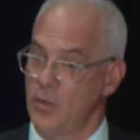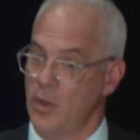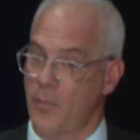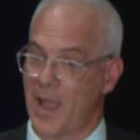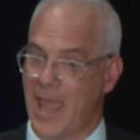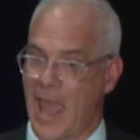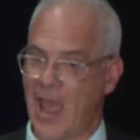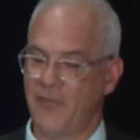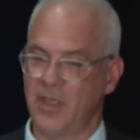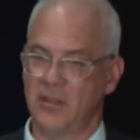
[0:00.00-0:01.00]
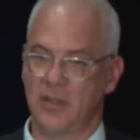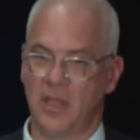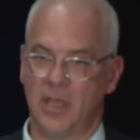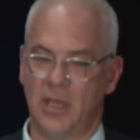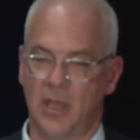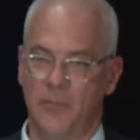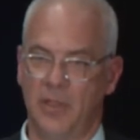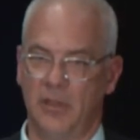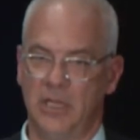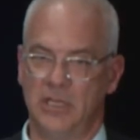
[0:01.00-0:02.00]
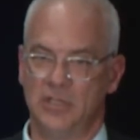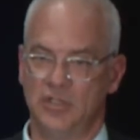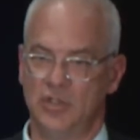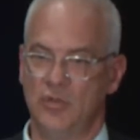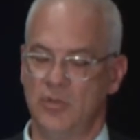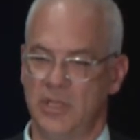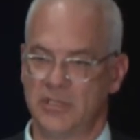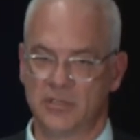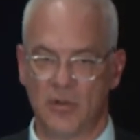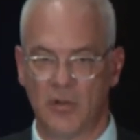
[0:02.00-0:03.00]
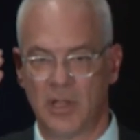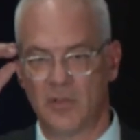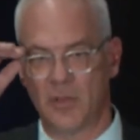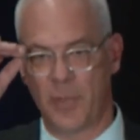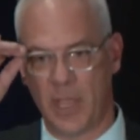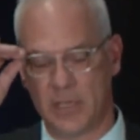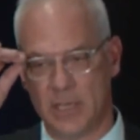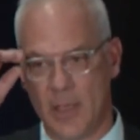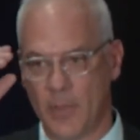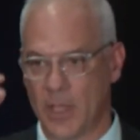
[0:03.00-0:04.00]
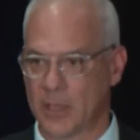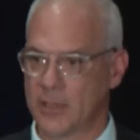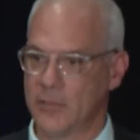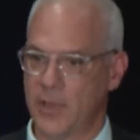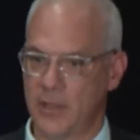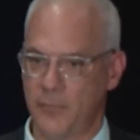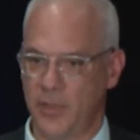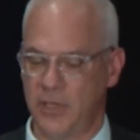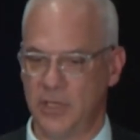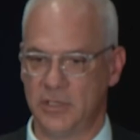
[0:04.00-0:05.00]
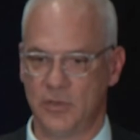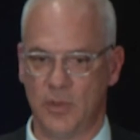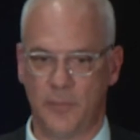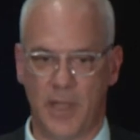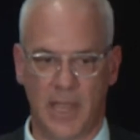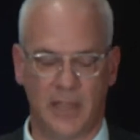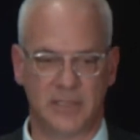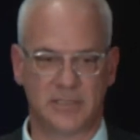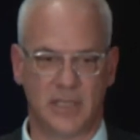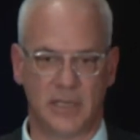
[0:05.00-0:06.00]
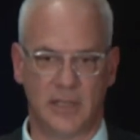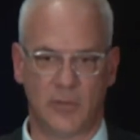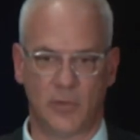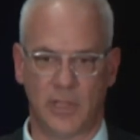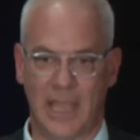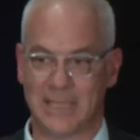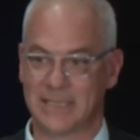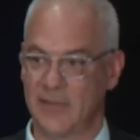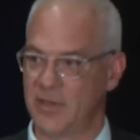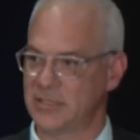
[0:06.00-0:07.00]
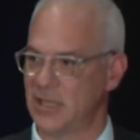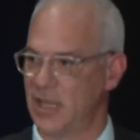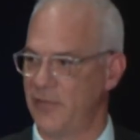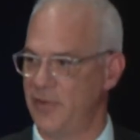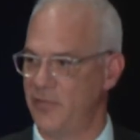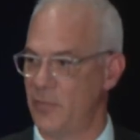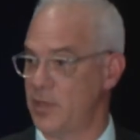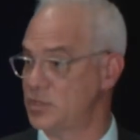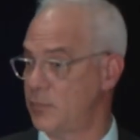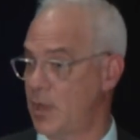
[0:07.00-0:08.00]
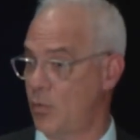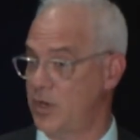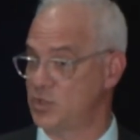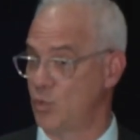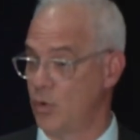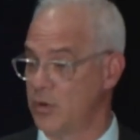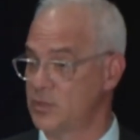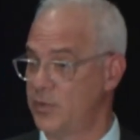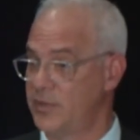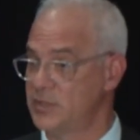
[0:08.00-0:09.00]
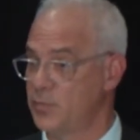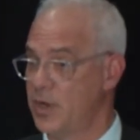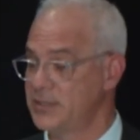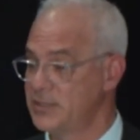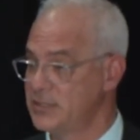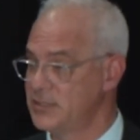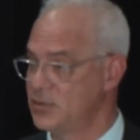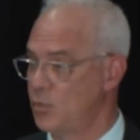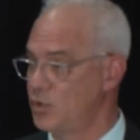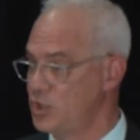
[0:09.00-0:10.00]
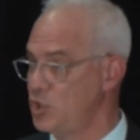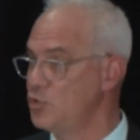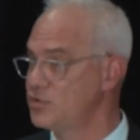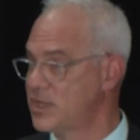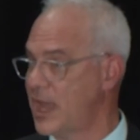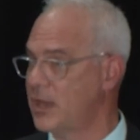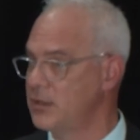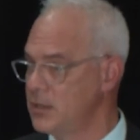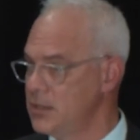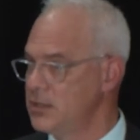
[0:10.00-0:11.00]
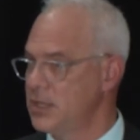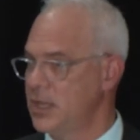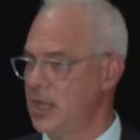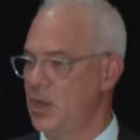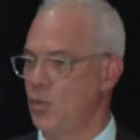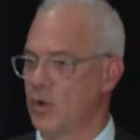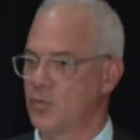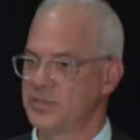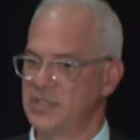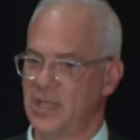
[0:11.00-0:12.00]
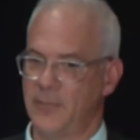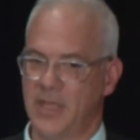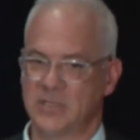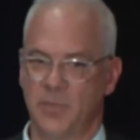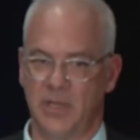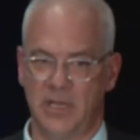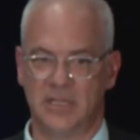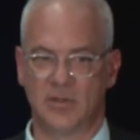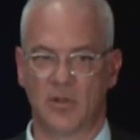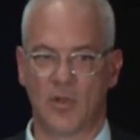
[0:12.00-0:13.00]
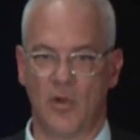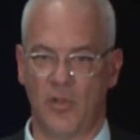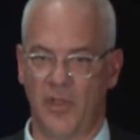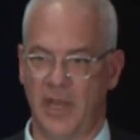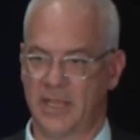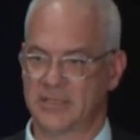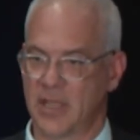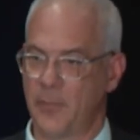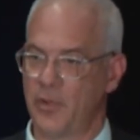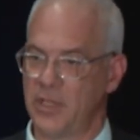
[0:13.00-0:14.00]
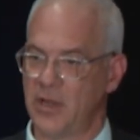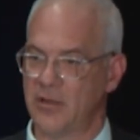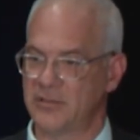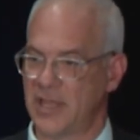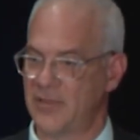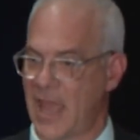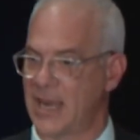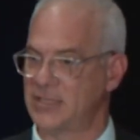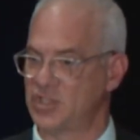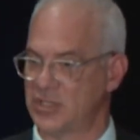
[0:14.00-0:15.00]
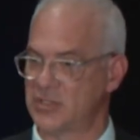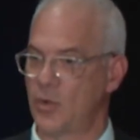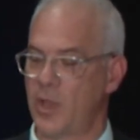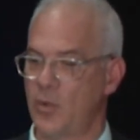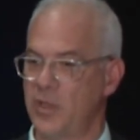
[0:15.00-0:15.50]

by having the ability to do this during the pandemic, by the ability to do a pilot study, that really has given us a lot of information about what has worked with this process. And so we'll use that and work with CMS. But it is our goal in the next couple of years that is just the way we